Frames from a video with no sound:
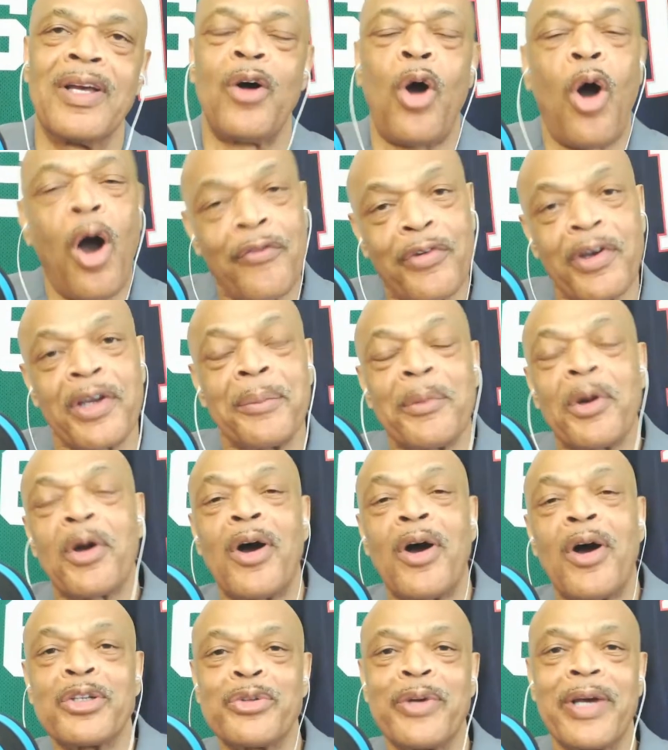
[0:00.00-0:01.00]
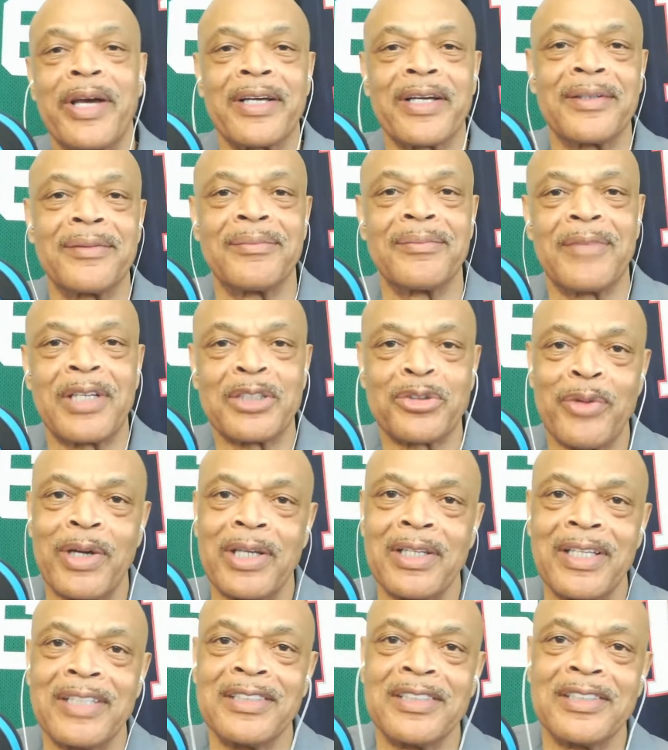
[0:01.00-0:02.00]
offer him a contract. That's
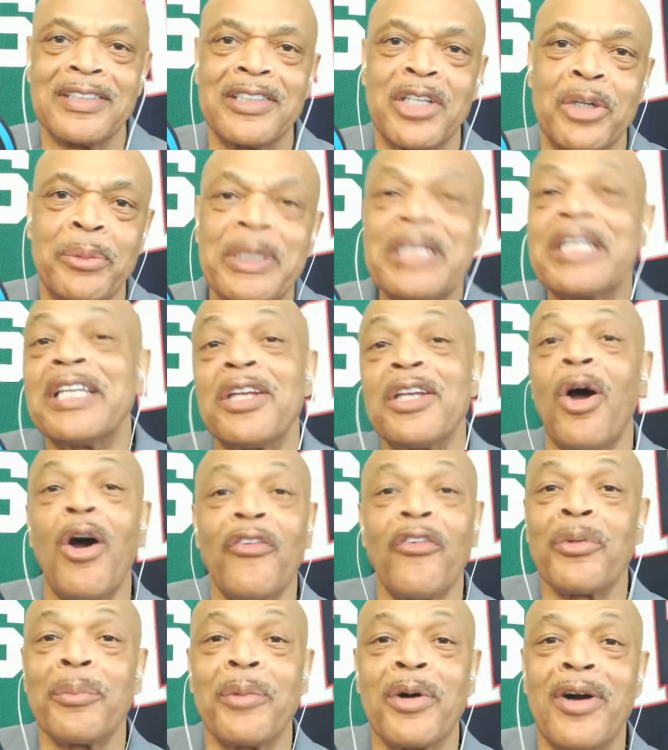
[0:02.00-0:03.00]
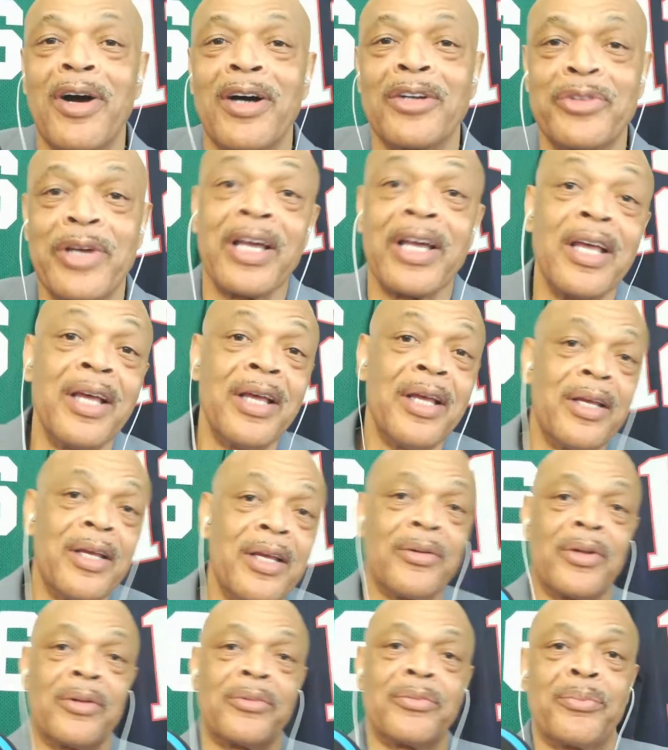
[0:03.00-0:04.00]
right, ladies and gentlemen. He didn't offer him a contract.
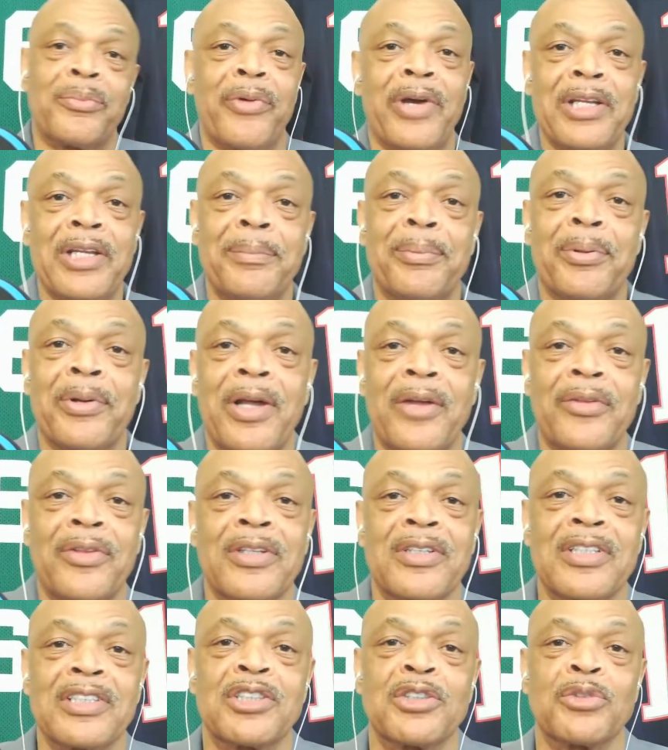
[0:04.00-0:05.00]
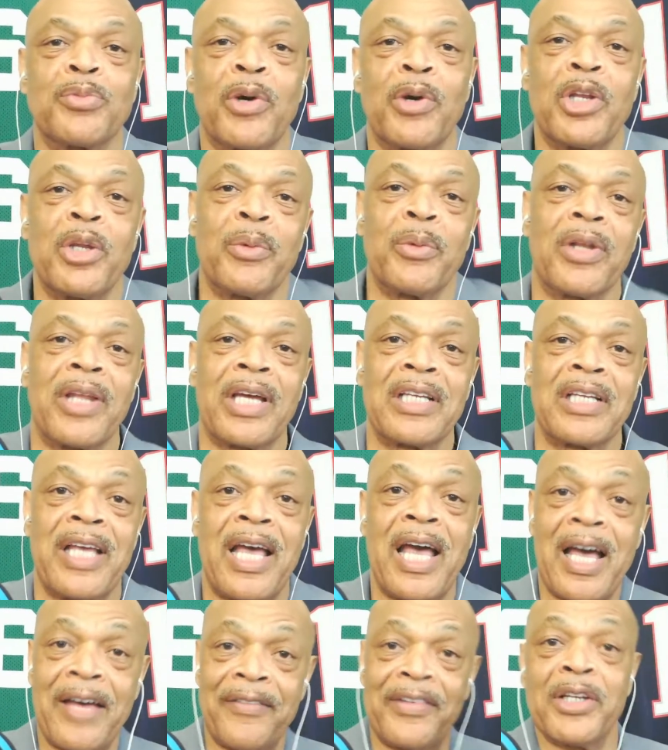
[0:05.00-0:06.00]
Brady put out that this is what he would like to
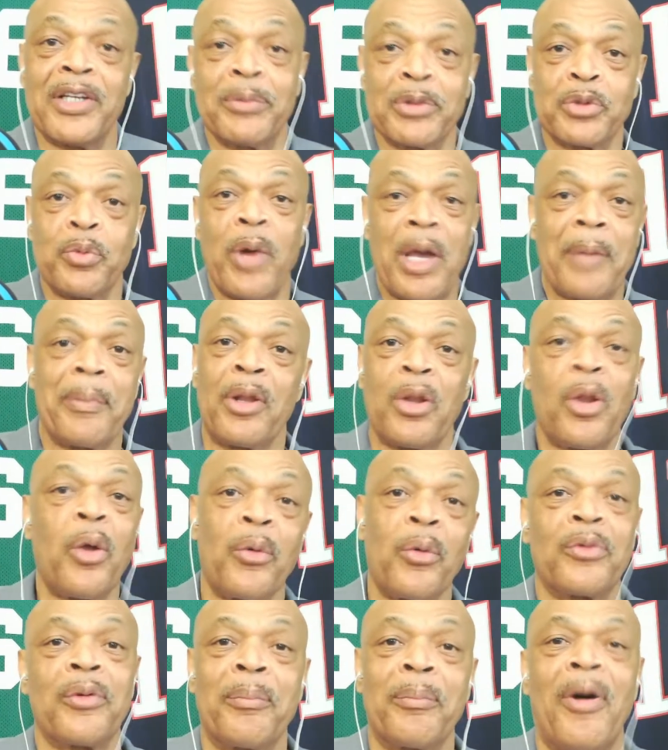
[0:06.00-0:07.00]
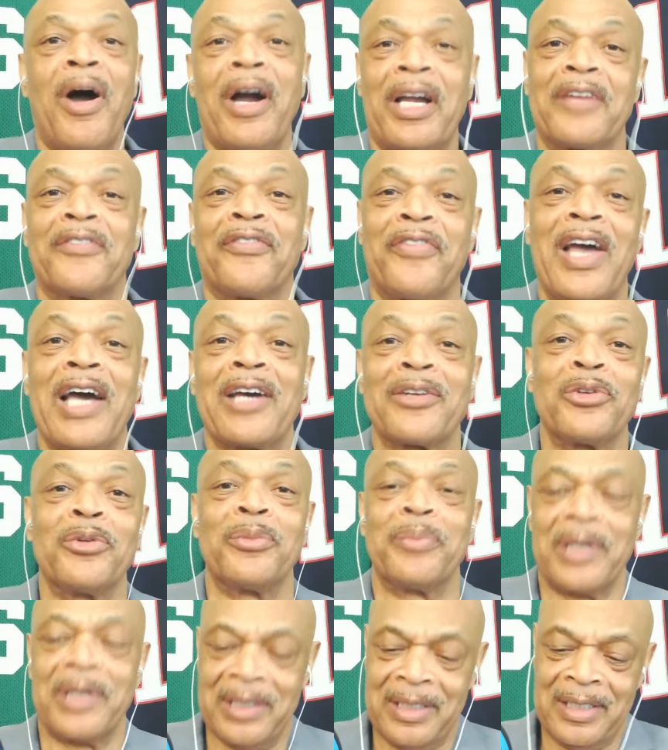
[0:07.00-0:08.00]
have, and it was way below the market value,
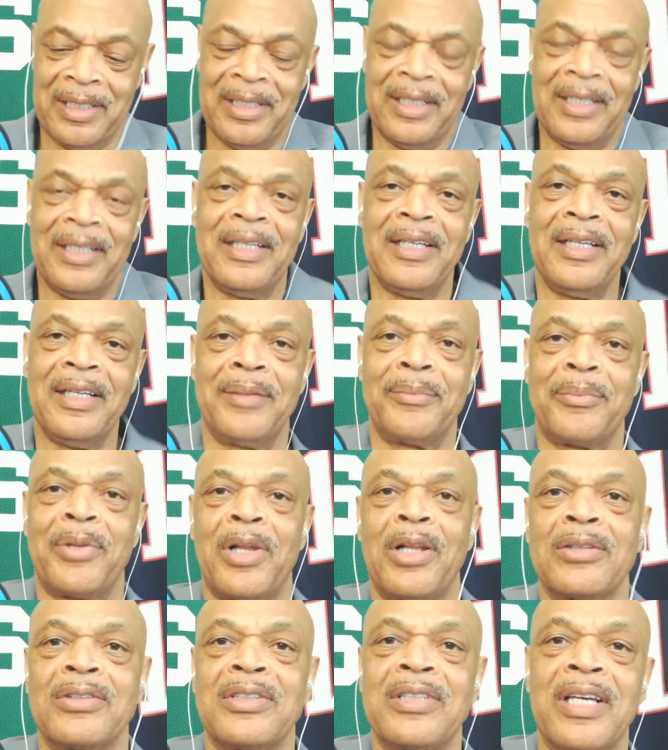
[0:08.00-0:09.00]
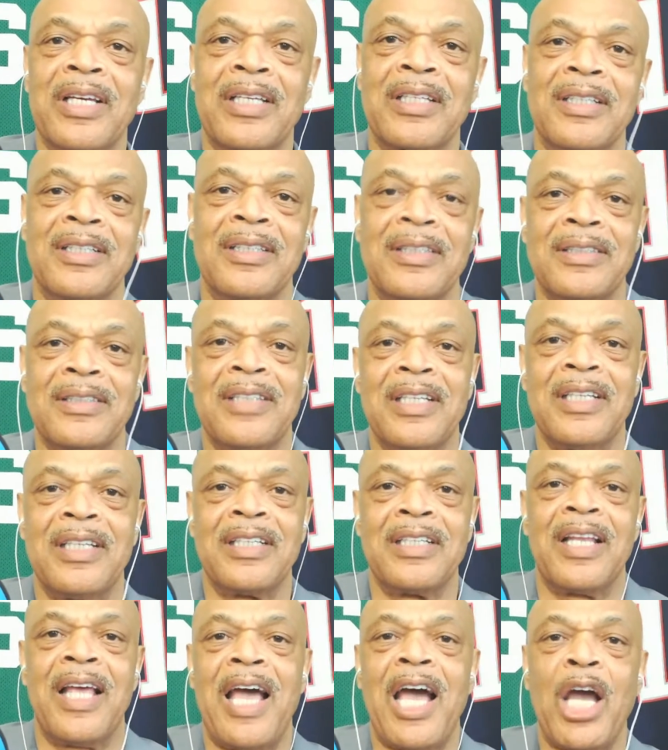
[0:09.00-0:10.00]
but Belichick
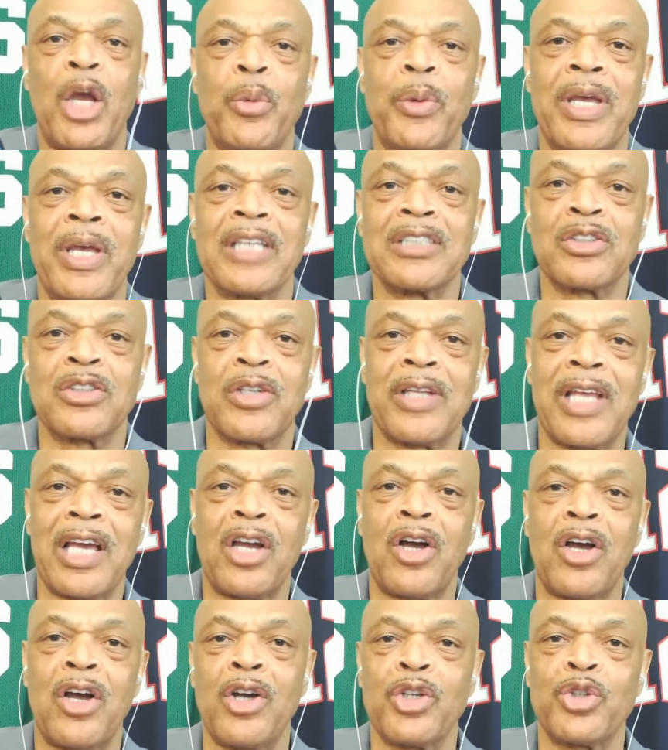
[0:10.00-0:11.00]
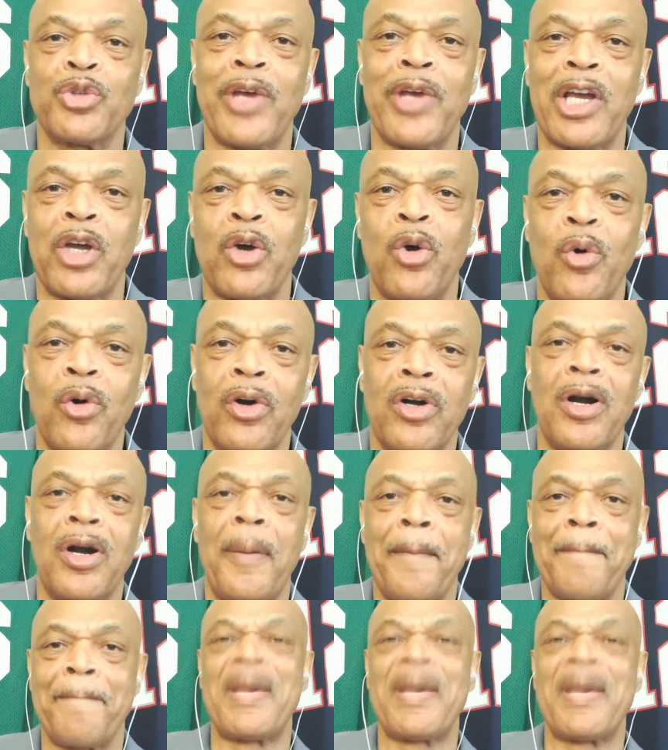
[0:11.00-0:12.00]
didn't acquiesce to that contract or
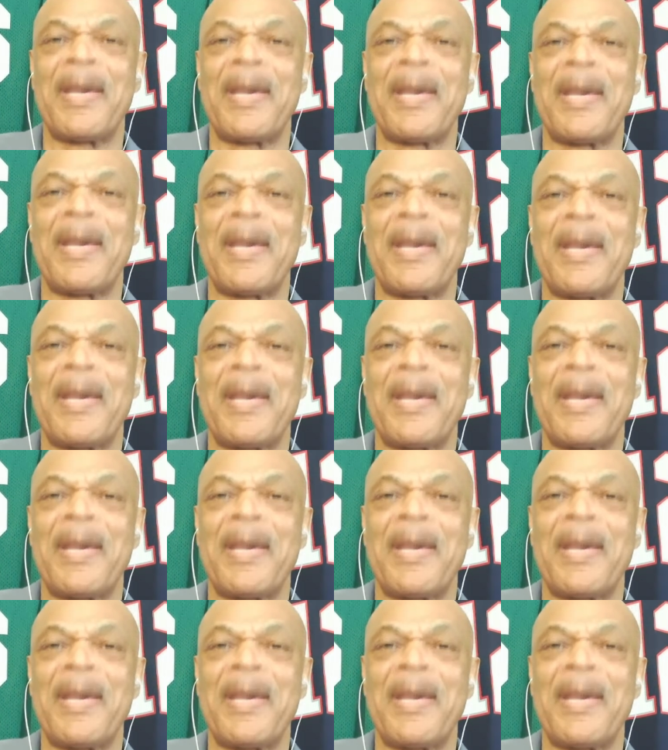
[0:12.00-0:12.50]
come back